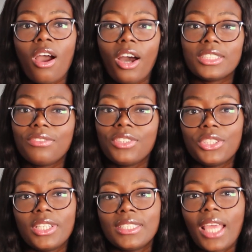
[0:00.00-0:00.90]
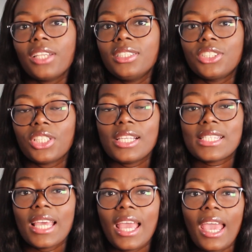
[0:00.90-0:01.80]
artificial
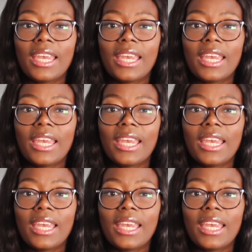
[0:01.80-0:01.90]
intelligence